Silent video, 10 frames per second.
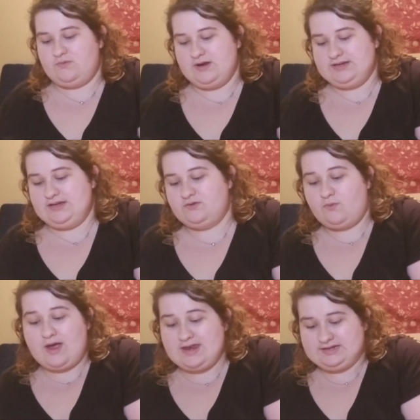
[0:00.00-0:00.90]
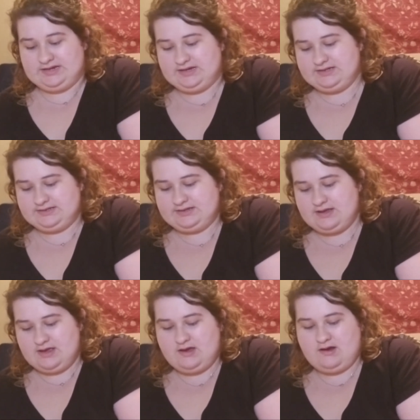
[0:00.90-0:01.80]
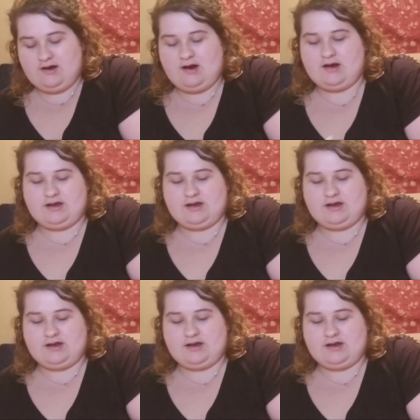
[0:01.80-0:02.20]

2020s are